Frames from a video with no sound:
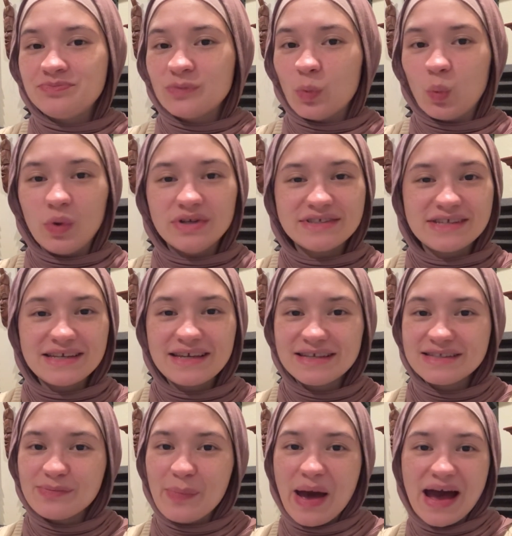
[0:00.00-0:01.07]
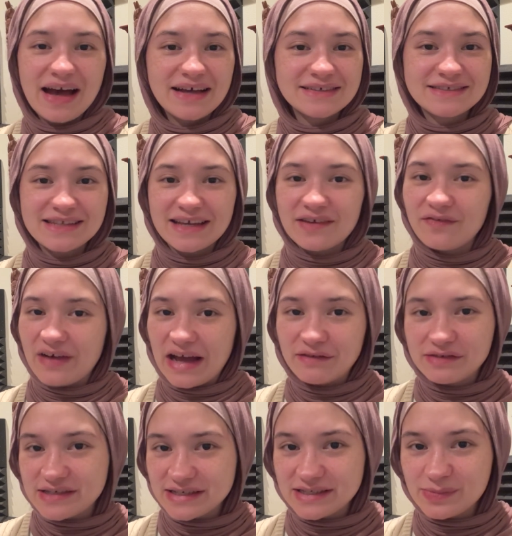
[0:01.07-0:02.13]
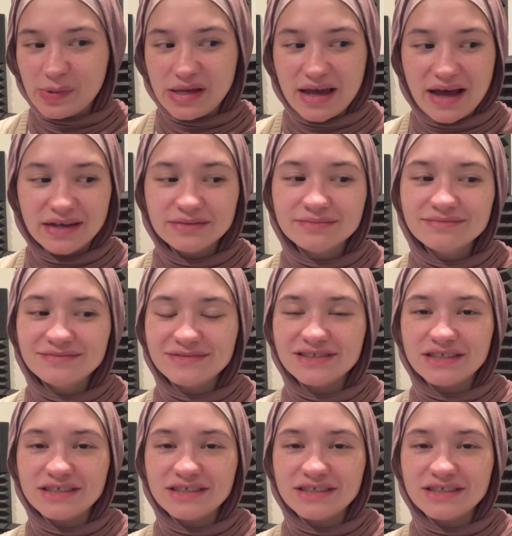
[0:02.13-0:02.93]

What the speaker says: once it gets past like 5-6 p.m.,